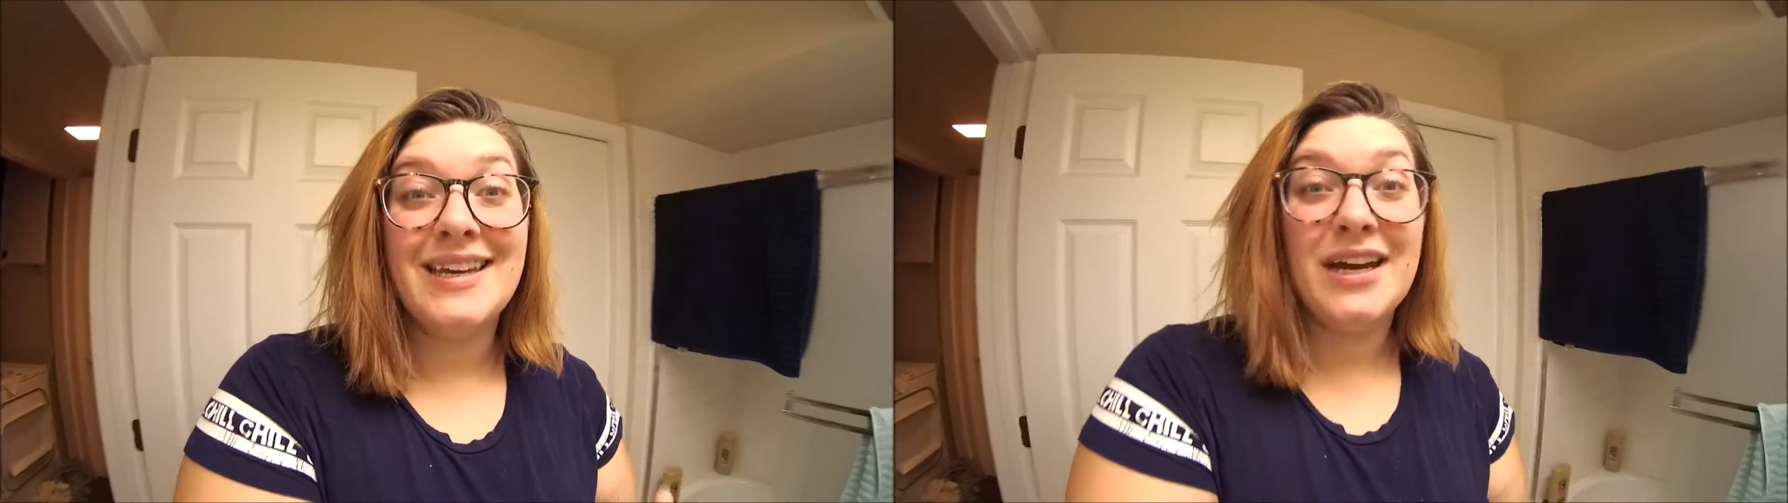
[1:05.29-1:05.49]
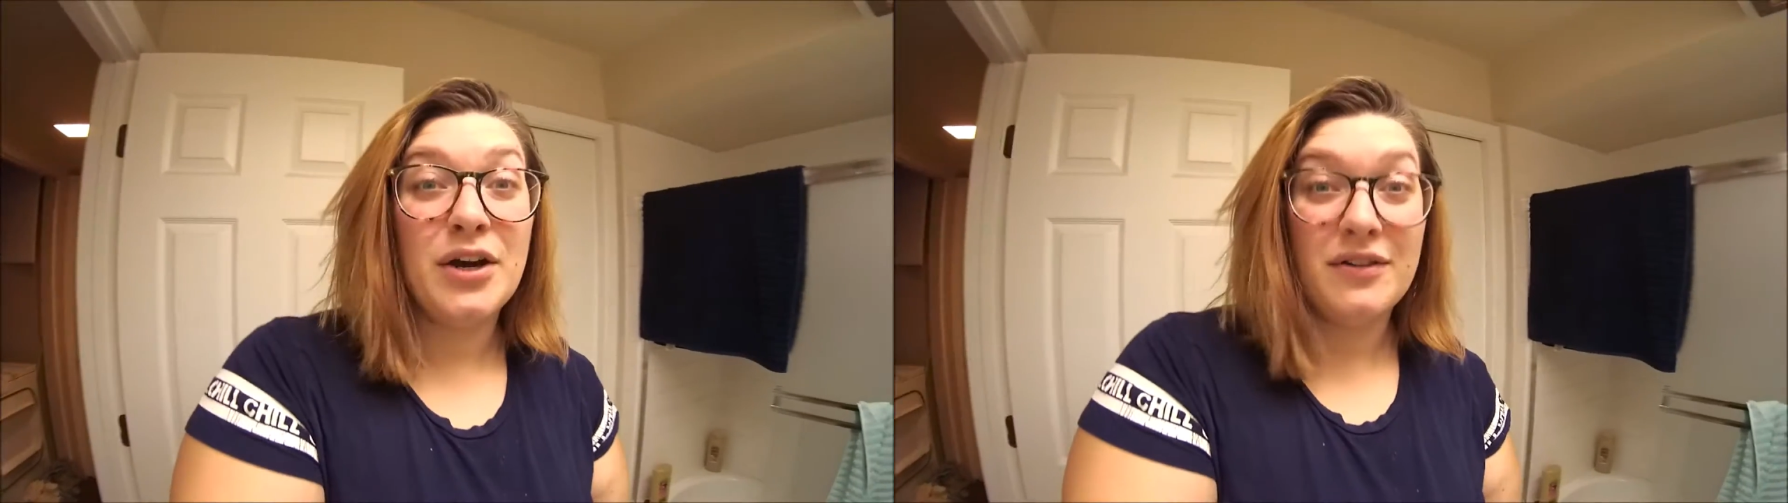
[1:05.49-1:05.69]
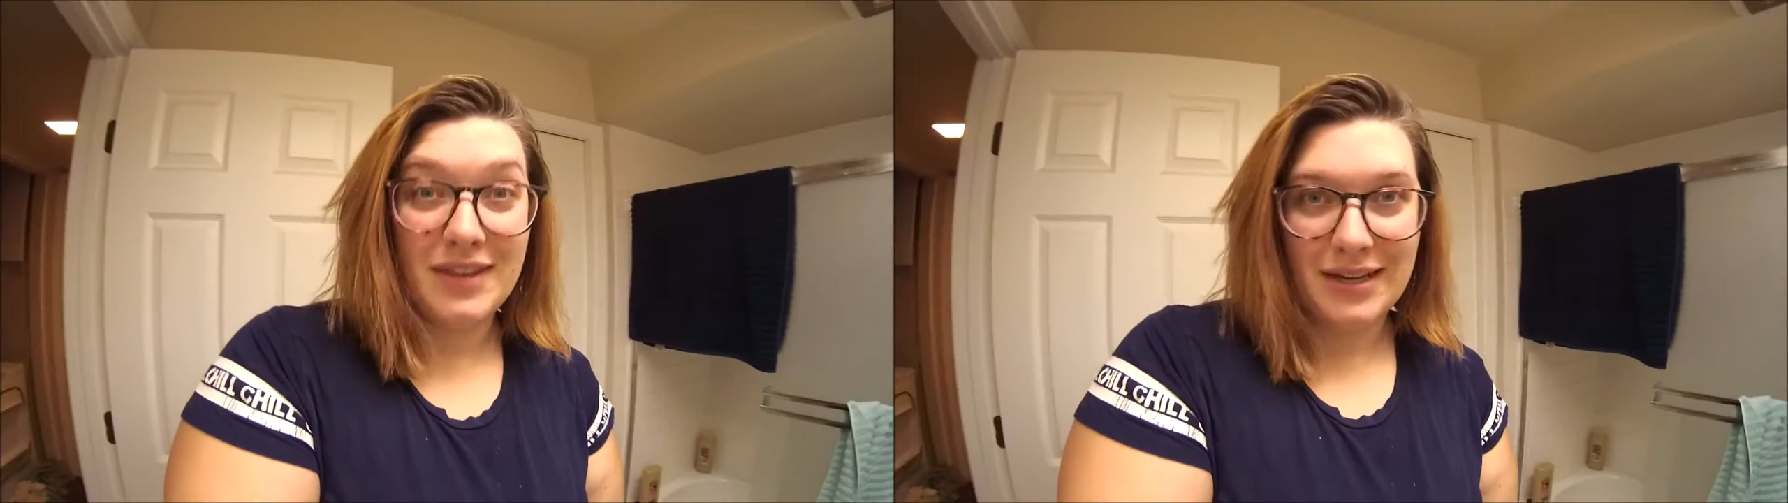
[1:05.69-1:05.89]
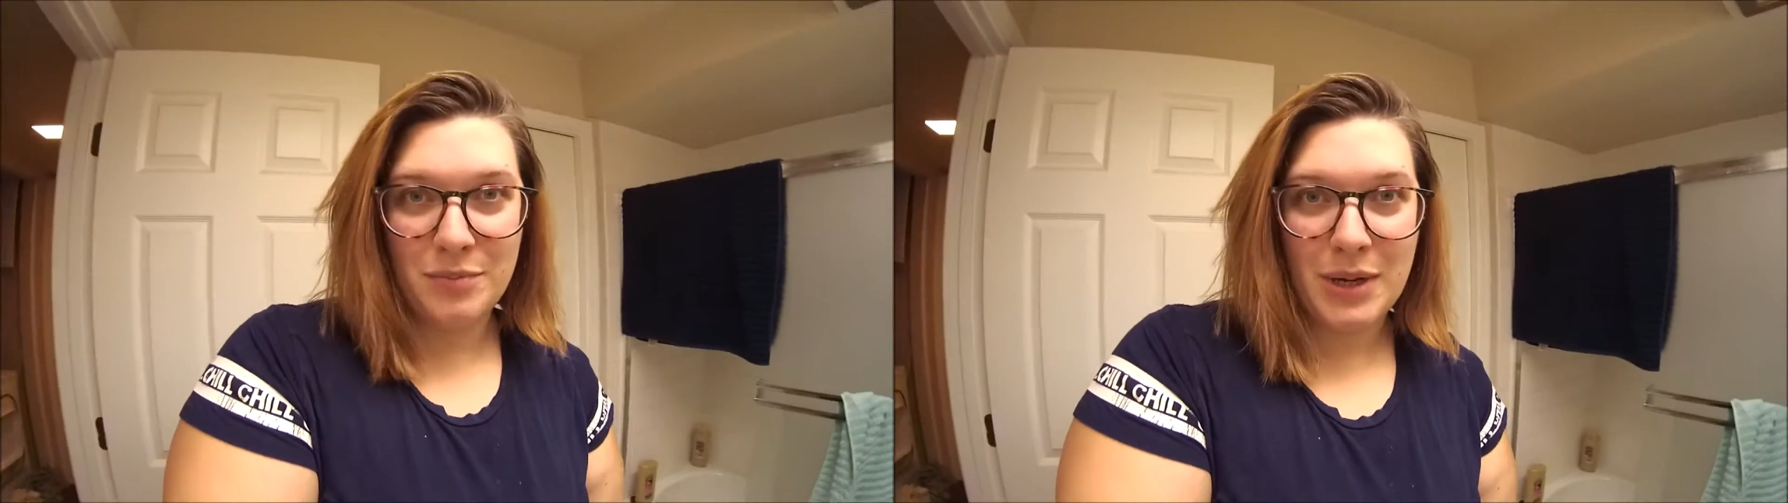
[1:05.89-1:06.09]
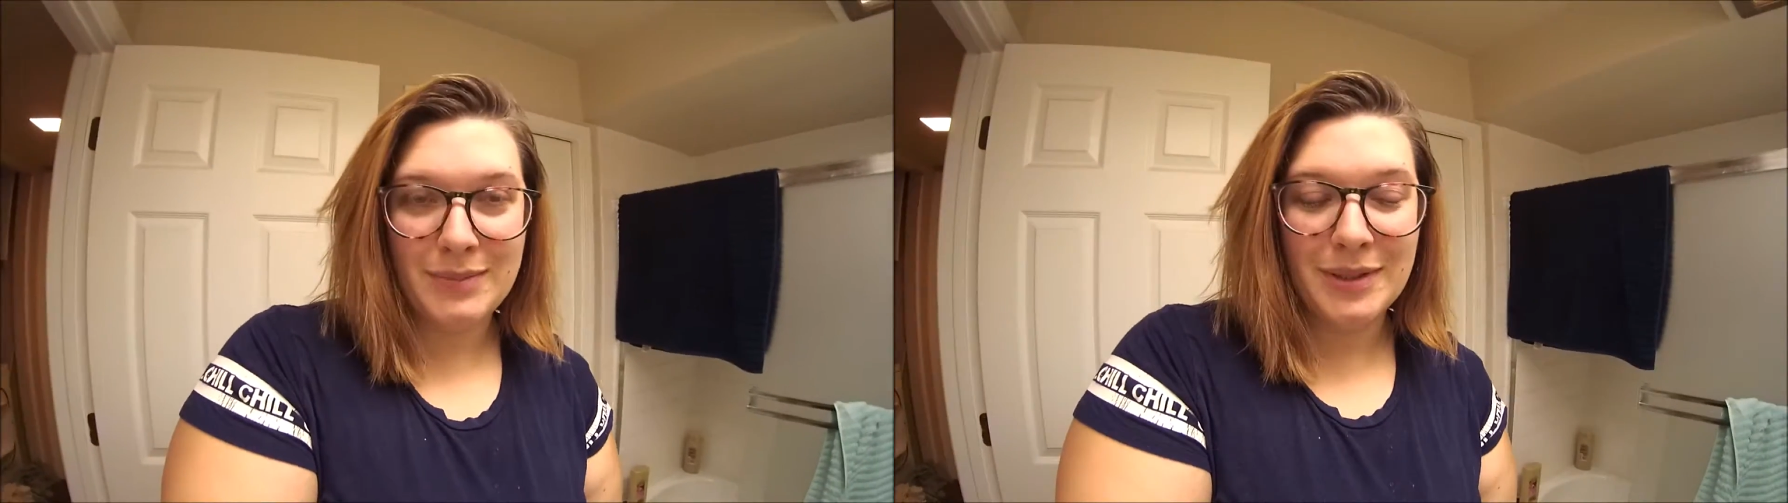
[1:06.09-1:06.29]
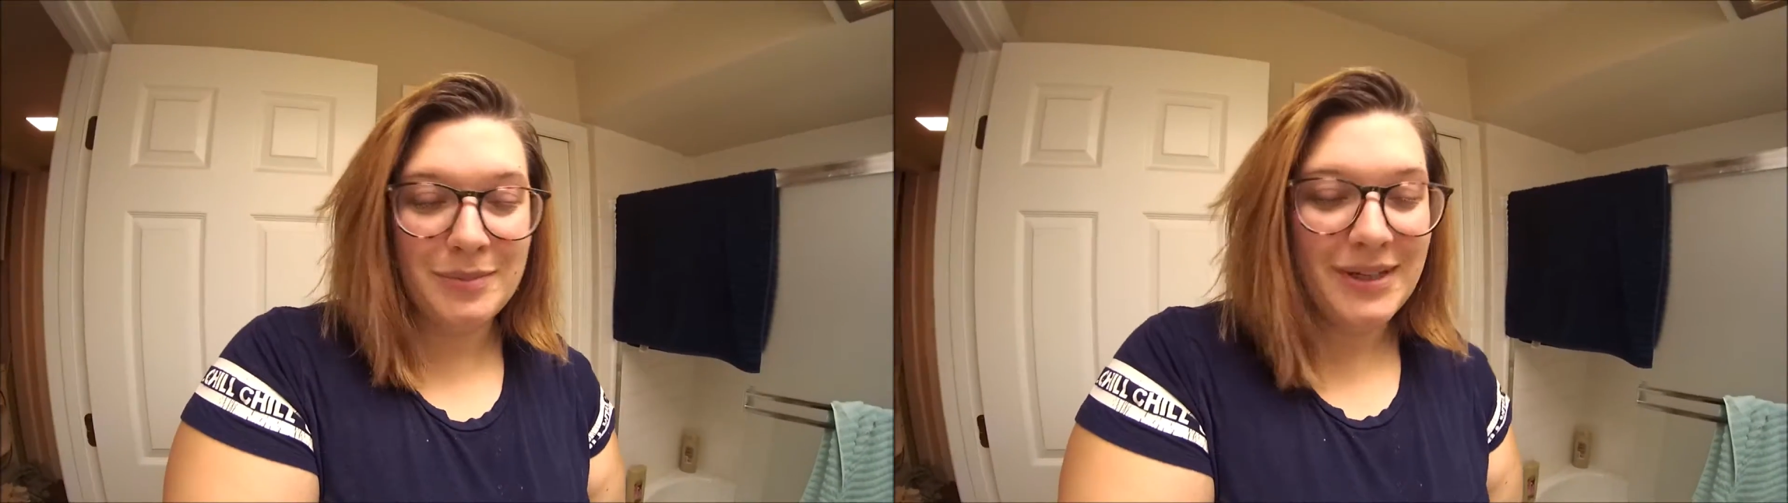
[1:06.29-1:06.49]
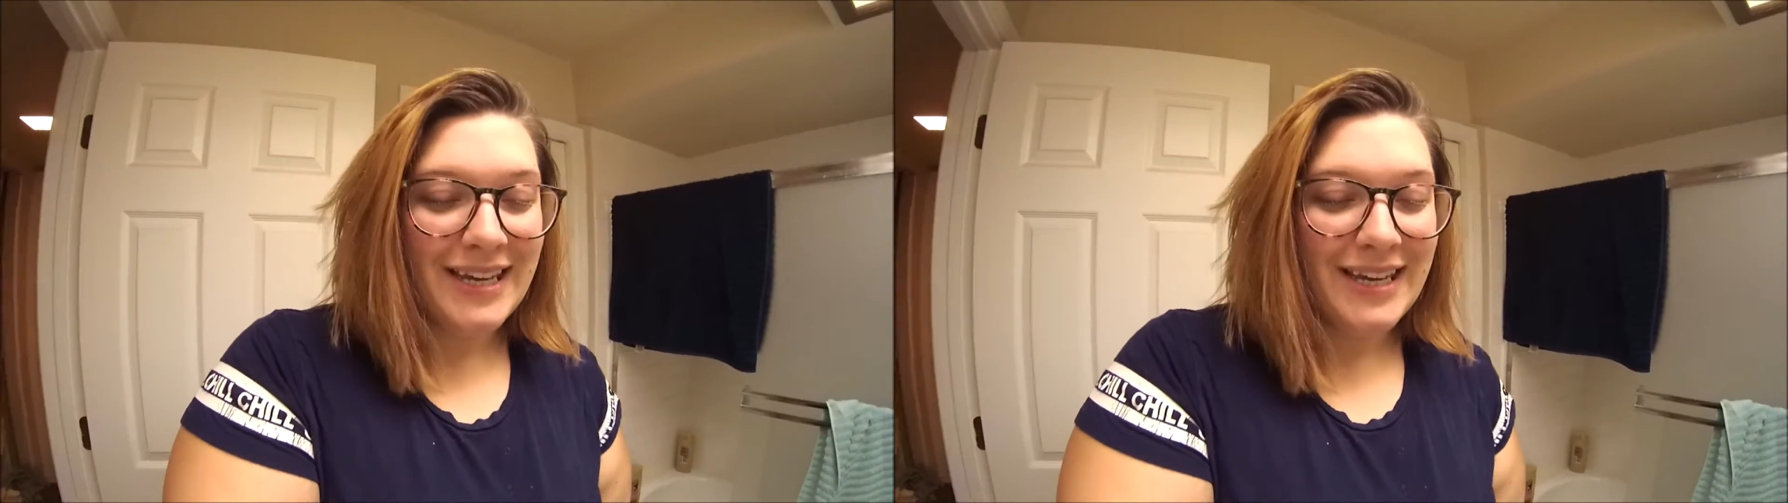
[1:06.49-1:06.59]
care of that problem,